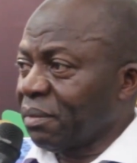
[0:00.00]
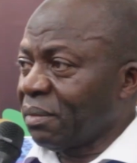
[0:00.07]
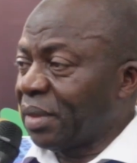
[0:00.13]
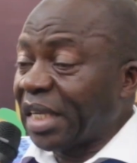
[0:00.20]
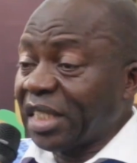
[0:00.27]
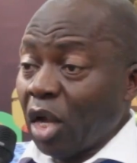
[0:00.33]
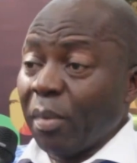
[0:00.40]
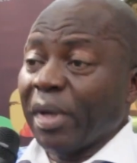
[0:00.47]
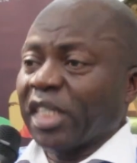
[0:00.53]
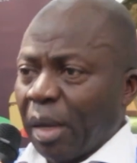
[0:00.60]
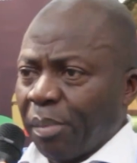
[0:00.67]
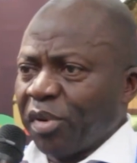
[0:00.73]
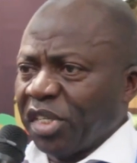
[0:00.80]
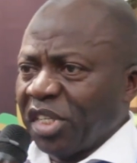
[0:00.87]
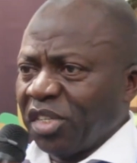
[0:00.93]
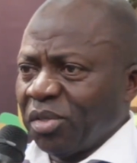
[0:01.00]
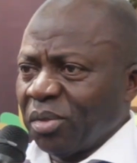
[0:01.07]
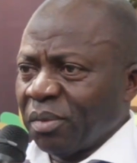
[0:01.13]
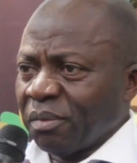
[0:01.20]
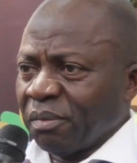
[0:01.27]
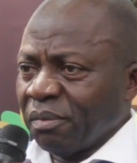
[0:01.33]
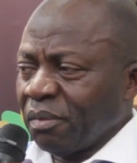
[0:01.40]
That's how much I appreciate you.
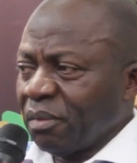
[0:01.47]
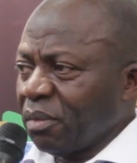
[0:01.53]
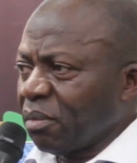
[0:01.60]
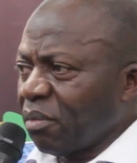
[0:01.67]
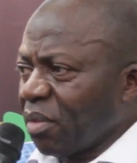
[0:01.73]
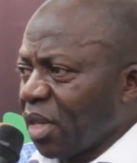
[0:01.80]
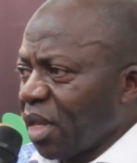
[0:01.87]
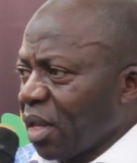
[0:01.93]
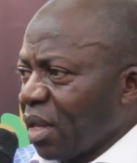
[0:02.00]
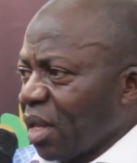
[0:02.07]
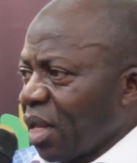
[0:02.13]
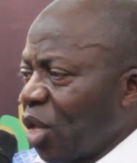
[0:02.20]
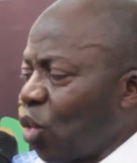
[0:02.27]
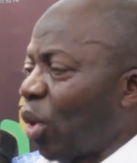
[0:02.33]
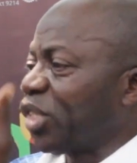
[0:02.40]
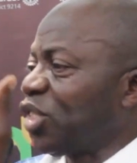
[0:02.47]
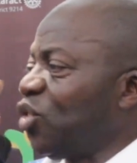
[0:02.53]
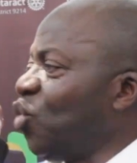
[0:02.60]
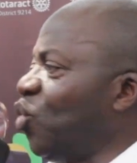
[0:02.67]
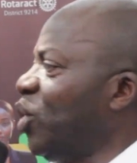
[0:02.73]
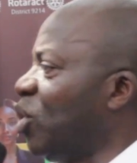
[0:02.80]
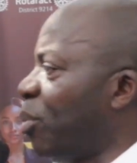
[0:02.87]
He was
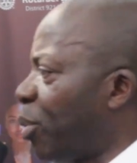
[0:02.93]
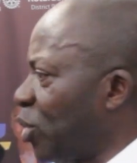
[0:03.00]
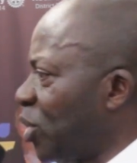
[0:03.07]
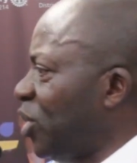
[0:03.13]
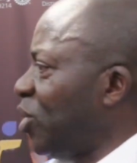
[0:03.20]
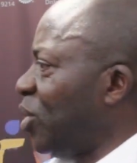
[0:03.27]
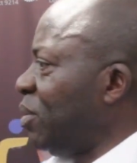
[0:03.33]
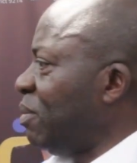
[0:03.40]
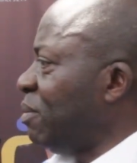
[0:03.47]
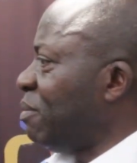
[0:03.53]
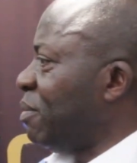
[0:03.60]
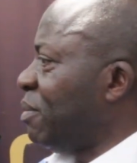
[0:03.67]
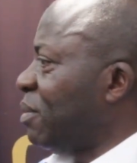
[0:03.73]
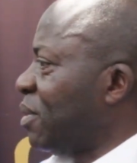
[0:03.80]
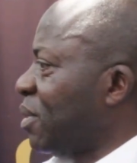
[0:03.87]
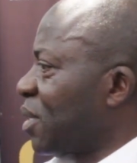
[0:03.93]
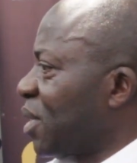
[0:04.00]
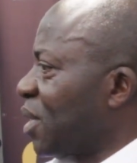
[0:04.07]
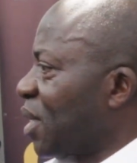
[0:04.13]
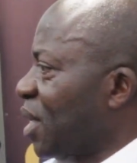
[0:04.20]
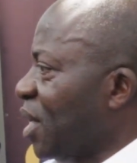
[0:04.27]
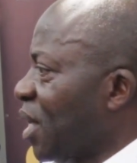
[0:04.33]
new in the position.
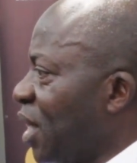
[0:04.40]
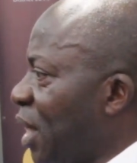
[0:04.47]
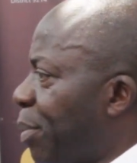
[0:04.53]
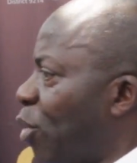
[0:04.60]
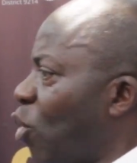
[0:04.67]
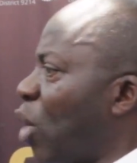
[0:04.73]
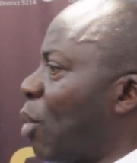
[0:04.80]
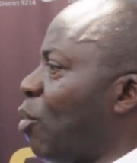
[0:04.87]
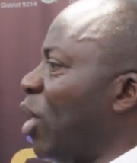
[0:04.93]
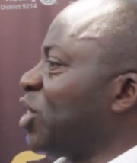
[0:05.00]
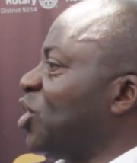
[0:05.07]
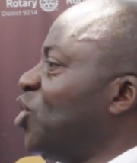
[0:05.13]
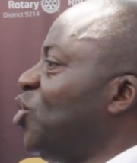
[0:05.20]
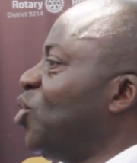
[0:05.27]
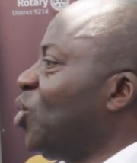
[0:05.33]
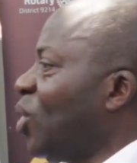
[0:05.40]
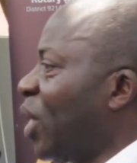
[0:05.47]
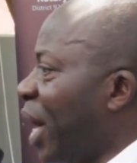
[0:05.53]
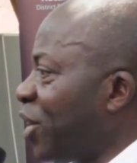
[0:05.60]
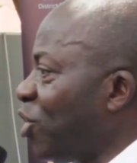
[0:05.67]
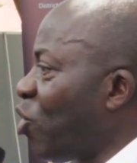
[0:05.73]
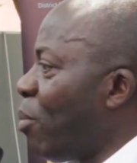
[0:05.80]
The program was new.
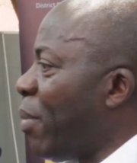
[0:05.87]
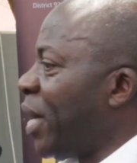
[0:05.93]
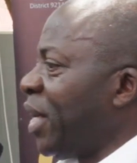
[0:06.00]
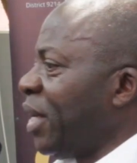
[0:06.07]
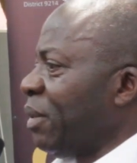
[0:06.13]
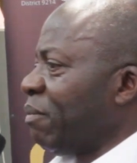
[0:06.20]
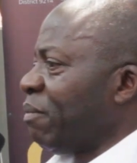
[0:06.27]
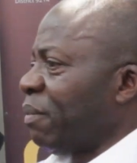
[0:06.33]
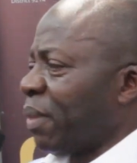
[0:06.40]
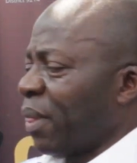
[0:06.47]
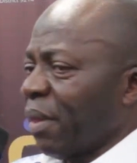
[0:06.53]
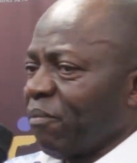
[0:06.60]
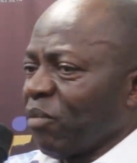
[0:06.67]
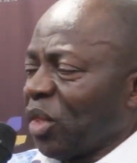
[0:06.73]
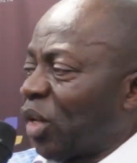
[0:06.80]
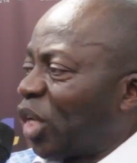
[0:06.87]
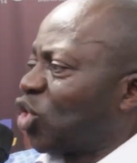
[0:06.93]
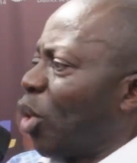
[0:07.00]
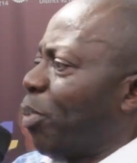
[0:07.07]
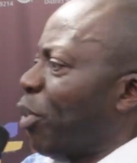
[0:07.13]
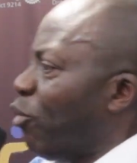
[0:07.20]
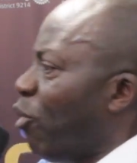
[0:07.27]
I had no money. There was
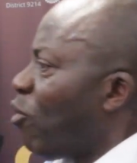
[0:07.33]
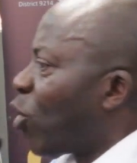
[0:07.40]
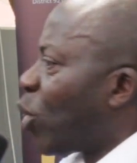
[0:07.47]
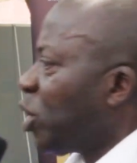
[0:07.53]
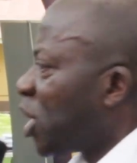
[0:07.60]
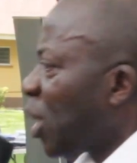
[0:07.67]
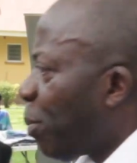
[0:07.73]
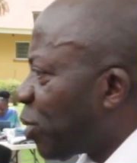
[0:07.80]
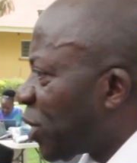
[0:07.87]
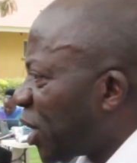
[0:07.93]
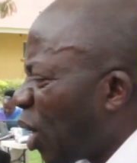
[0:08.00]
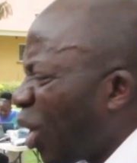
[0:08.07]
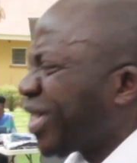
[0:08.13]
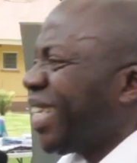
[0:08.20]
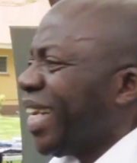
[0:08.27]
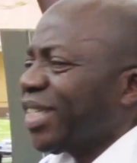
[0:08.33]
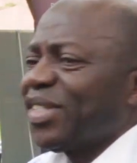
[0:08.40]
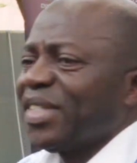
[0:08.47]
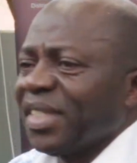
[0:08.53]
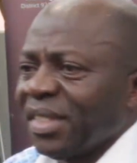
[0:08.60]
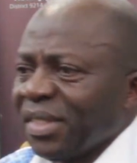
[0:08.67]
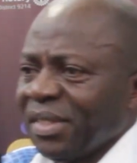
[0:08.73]
no proof of concept. There was
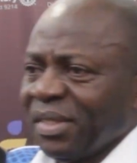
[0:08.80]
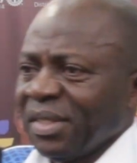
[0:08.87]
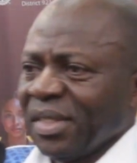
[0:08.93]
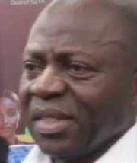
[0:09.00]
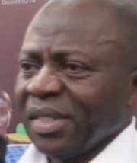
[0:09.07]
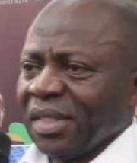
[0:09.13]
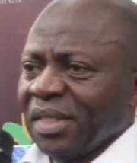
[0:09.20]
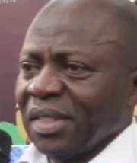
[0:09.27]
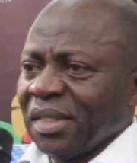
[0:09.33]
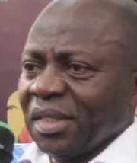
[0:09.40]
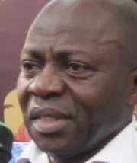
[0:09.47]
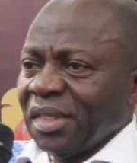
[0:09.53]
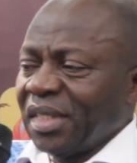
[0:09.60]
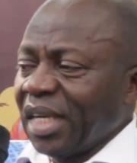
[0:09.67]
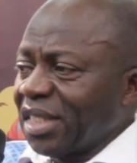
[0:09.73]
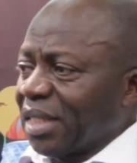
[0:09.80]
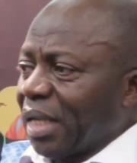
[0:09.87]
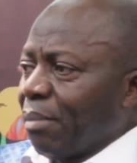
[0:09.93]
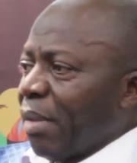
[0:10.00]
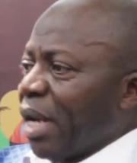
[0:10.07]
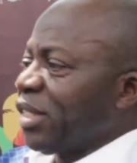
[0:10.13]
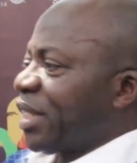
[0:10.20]
nothing. Just
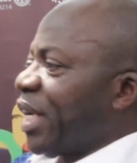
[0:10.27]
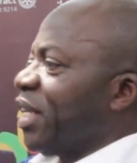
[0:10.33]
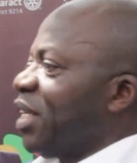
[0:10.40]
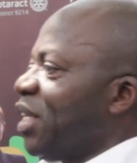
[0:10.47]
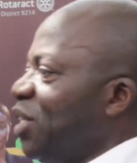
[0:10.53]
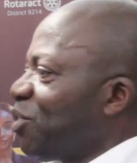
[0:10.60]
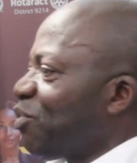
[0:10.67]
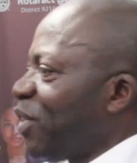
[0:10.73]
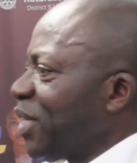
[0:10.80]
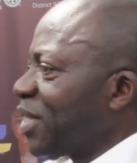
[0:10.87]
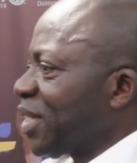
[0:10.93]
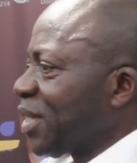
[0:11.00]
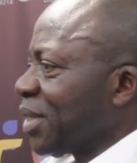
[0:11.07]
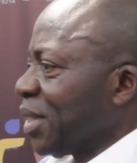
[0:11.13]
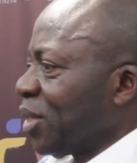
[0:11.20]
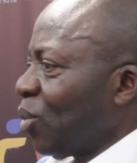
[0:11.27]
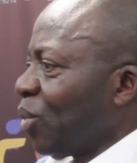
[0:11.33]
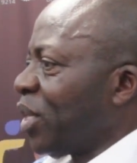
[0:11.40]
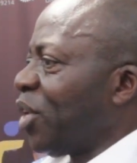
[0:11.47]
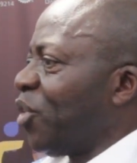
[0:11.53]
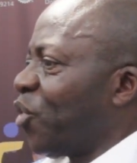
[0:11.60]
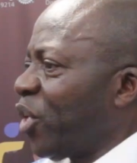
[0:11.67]
some man standing in his face
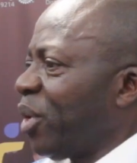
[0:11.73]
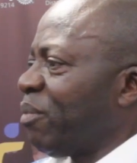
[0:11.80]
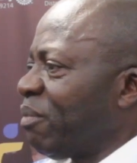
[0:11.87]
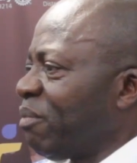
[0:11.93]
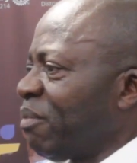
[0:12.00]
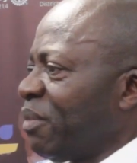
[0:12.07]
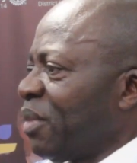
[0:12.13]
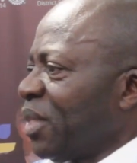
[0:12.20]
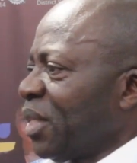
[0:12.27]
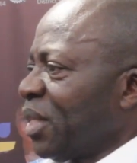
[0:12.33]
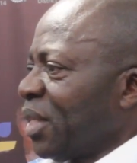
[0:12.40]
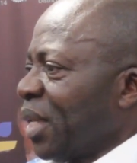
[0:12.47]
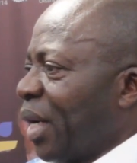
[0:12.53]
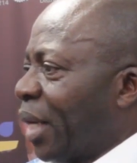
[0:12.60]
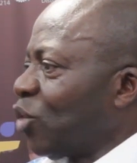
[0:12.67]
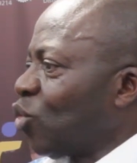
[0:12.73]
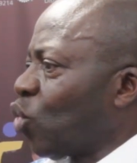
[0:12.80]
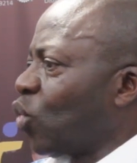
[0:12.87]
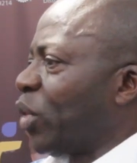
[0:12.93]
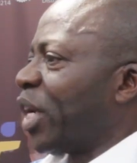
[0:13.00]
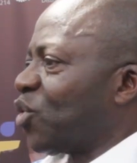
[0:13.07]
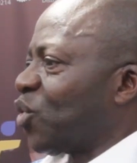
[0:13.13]
with a dream, and he
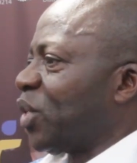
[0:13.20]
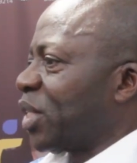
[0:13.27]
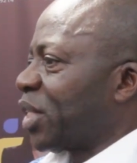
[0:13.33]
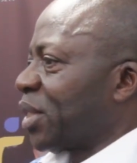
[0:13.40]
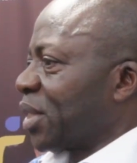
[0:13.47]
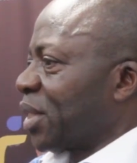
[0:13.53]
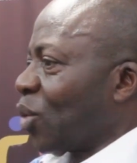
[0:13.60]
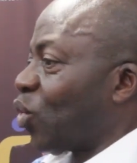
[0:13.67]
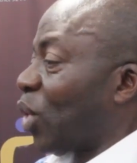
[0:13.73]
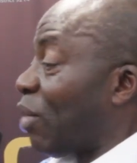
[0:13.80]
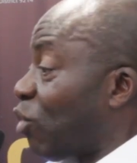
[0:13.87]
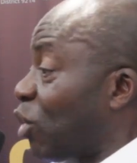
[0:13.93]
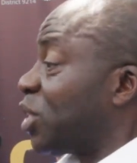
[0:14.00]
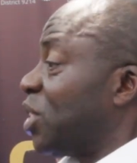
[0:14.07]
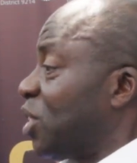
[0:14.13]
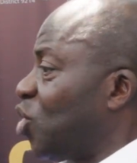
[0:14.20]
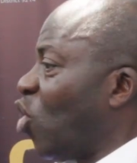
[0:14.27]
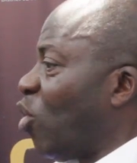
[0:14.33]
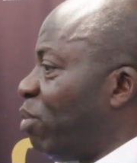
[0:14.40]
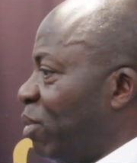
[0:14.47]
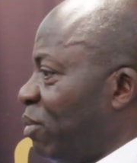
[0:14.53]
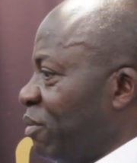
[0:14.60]
took that risk. He could have lost his job.